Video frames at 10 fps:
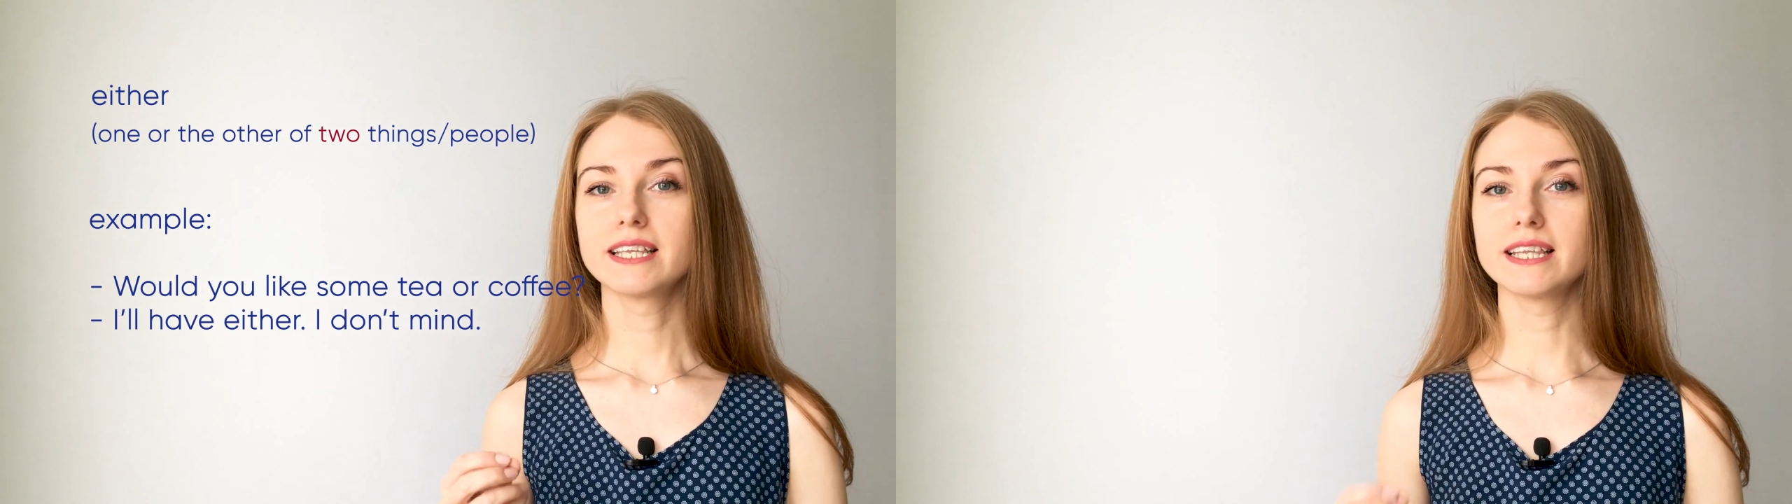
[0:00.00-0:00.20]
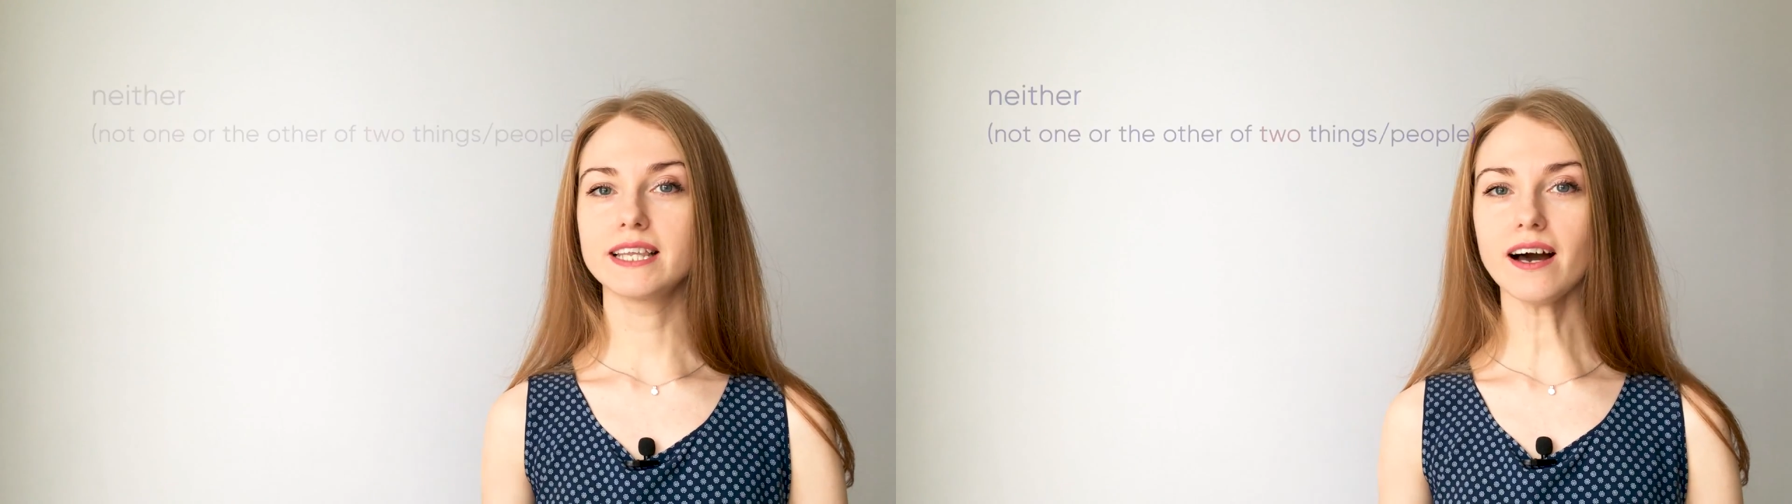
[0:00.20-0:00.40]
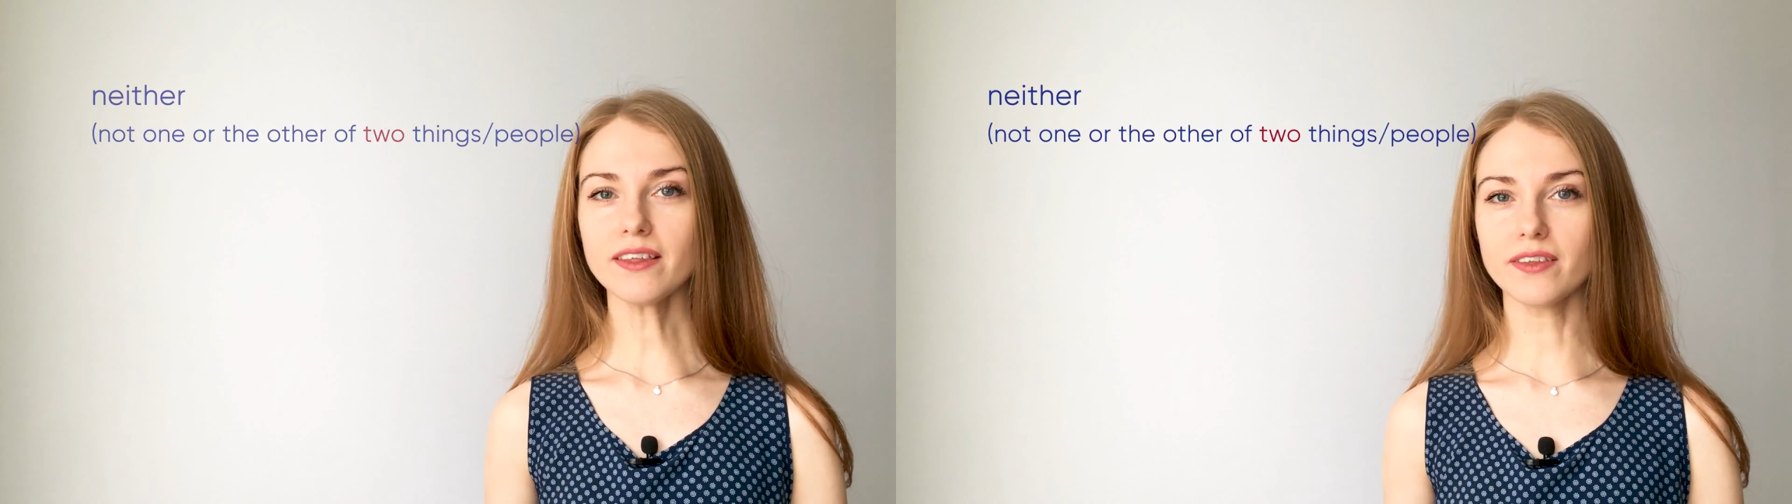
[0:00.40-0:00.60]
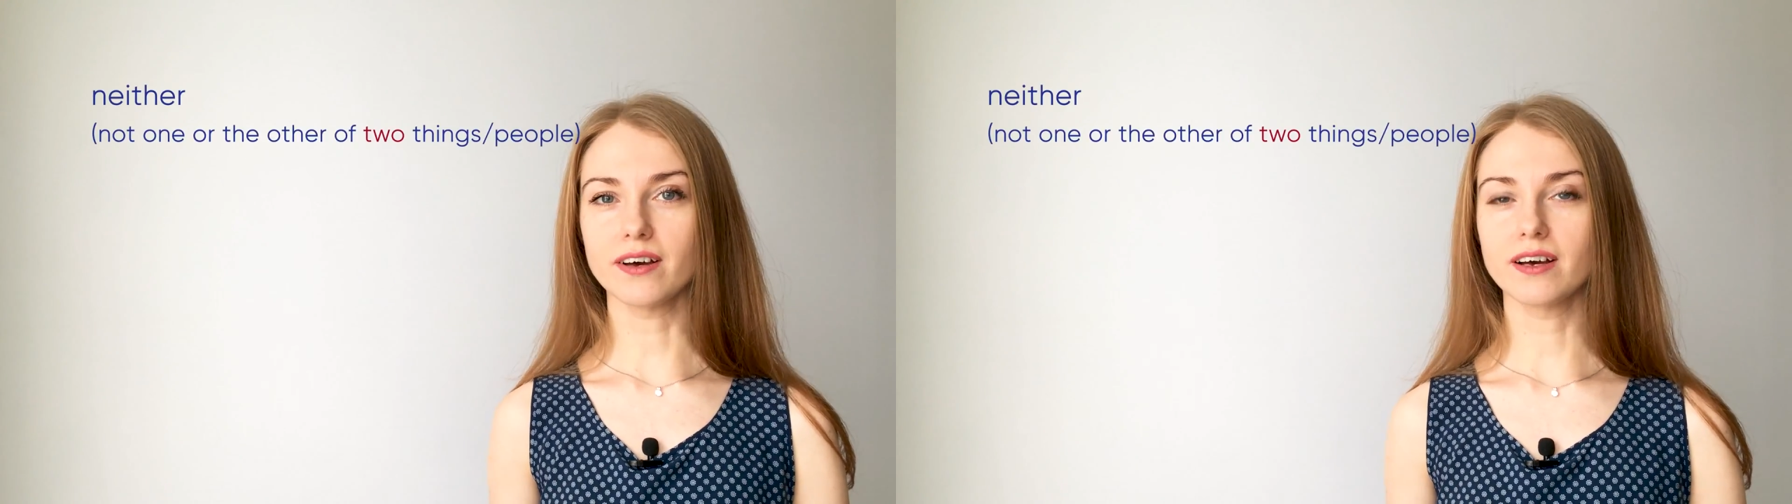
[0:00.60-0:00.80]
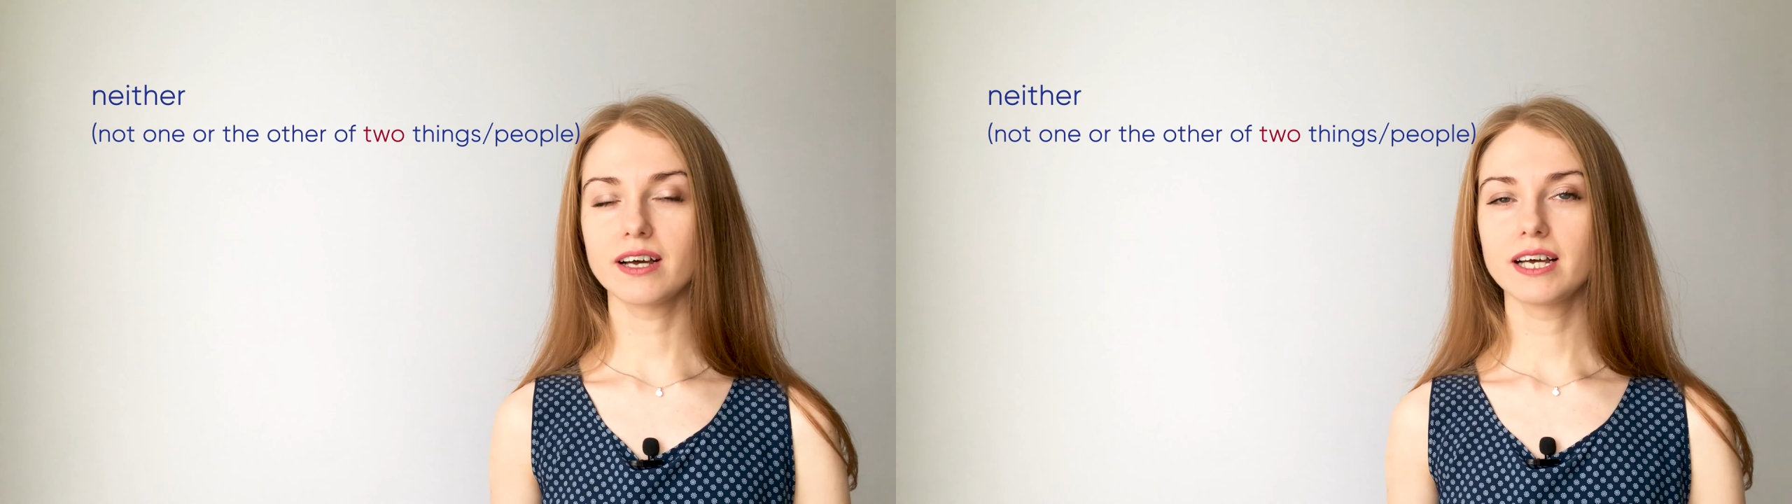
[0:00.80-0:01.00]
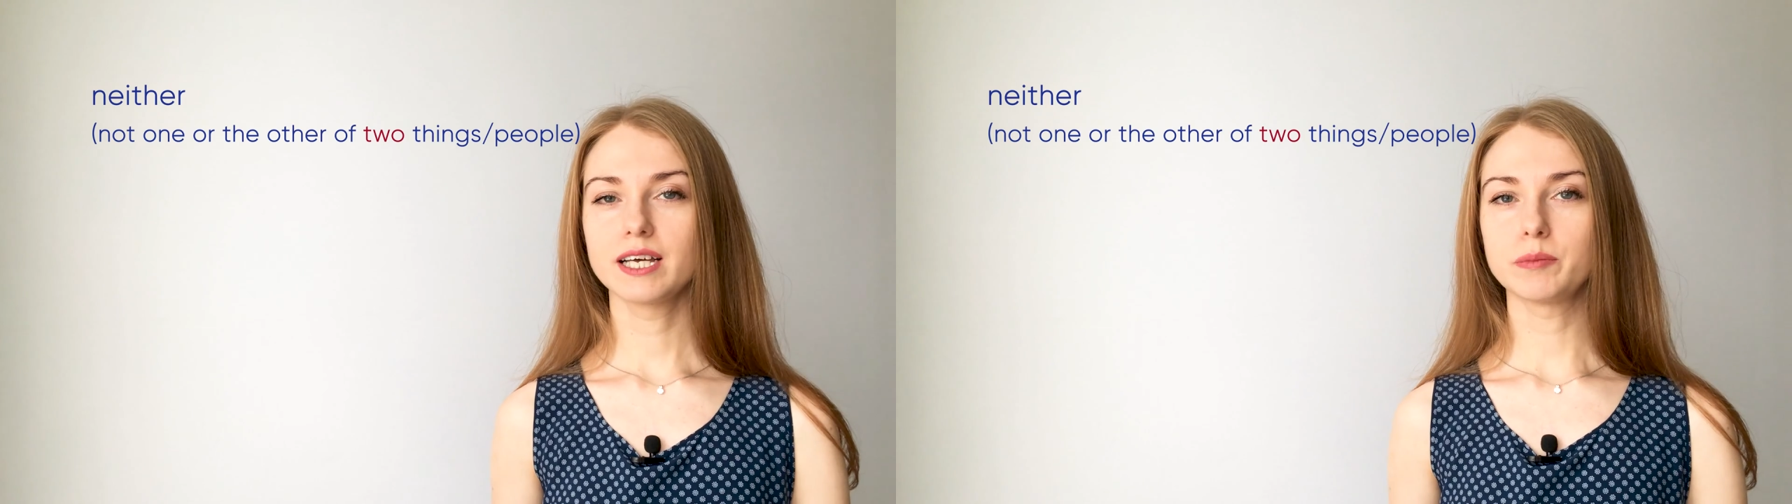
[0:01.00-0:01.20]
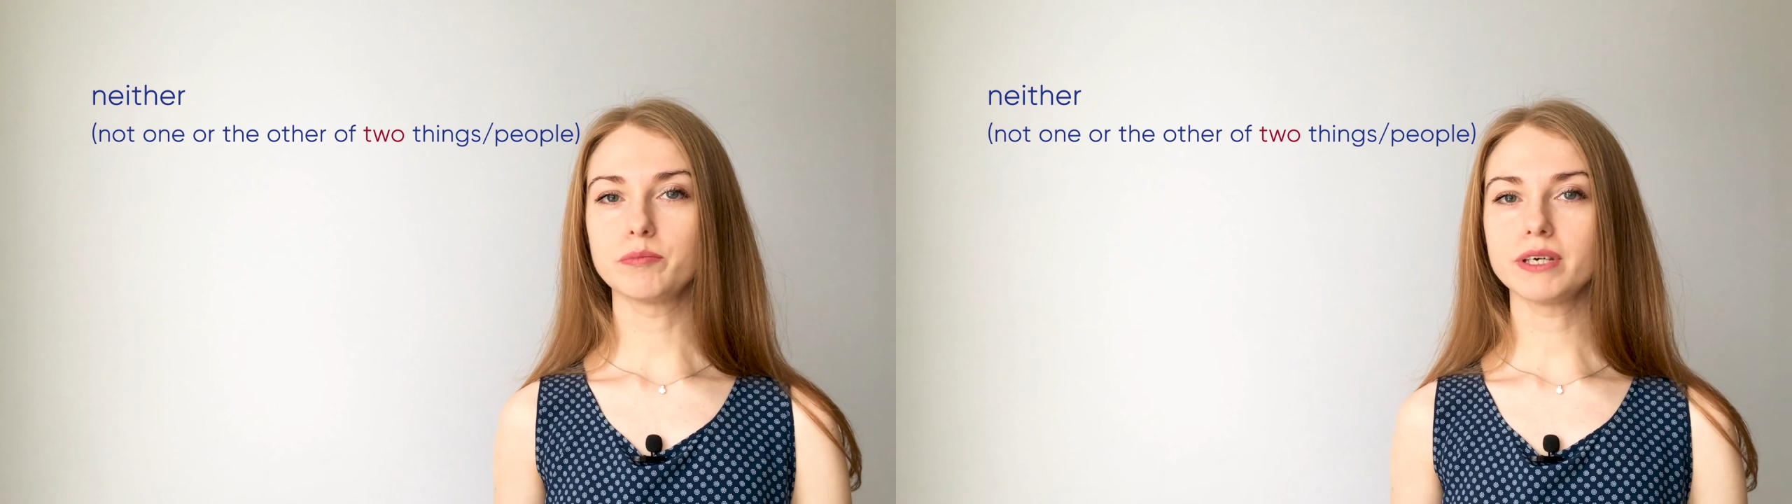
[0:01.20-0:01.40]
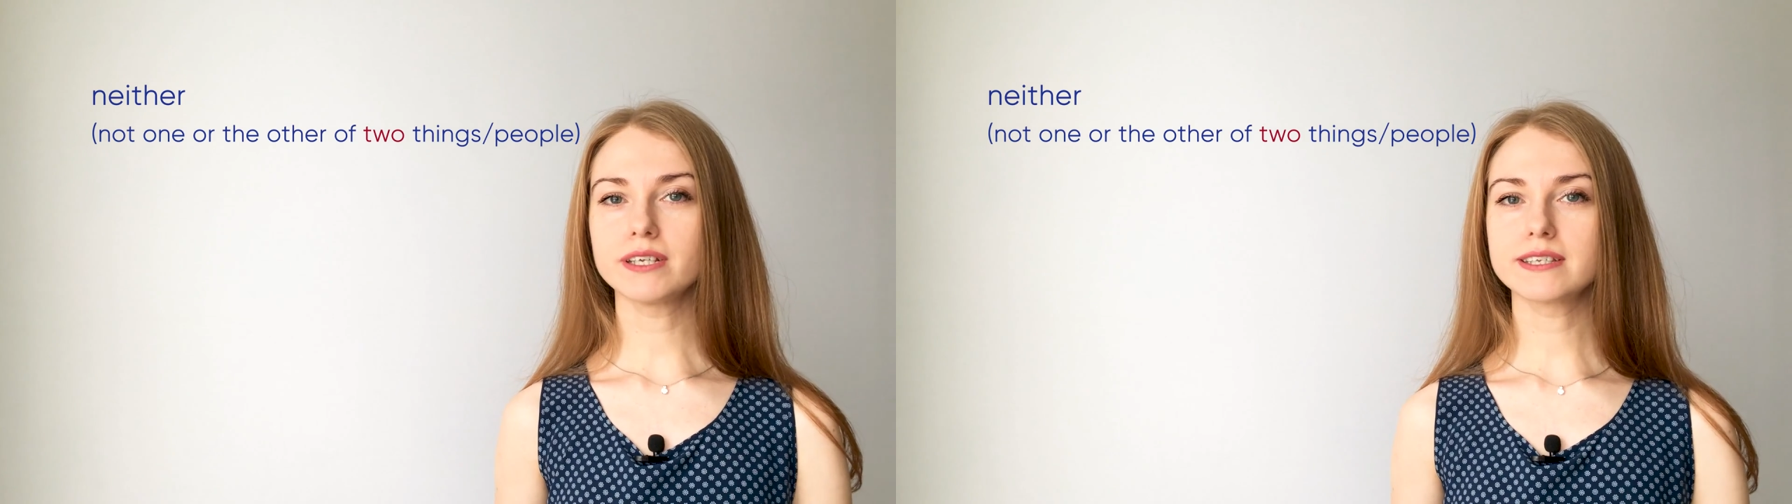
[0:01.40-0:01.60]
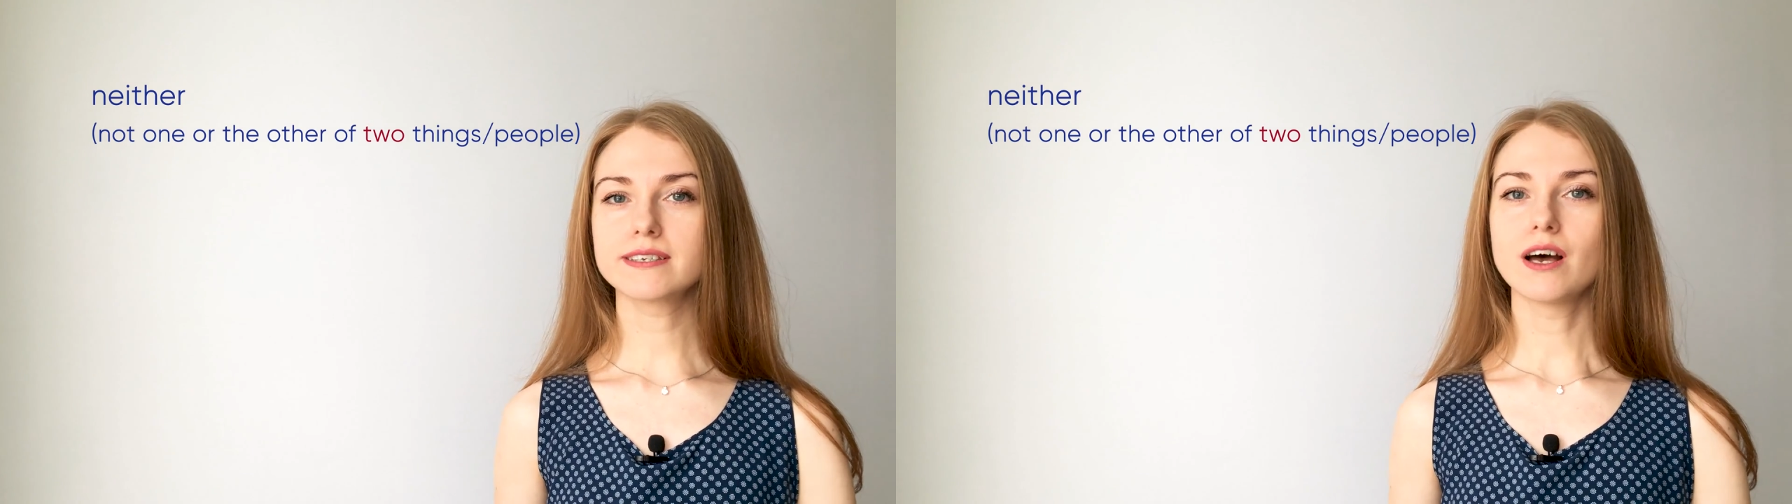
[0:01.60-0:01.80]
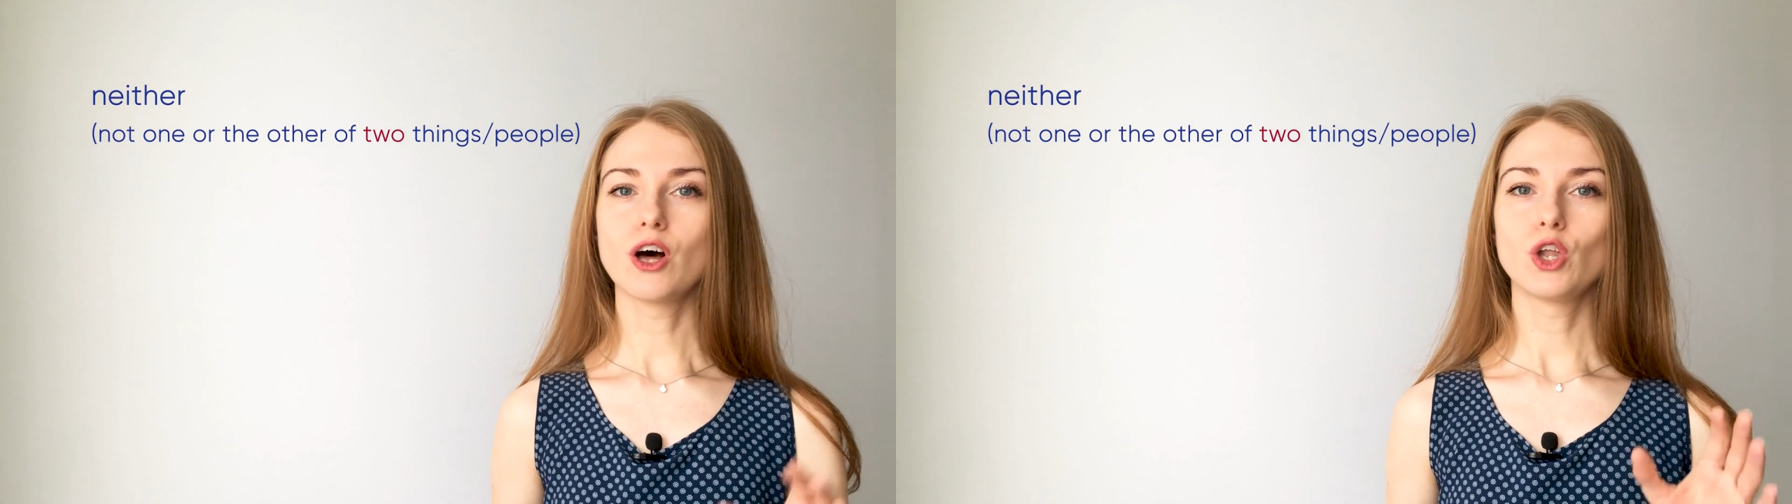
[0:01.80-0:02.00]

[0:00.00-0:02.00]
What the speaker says: Neither means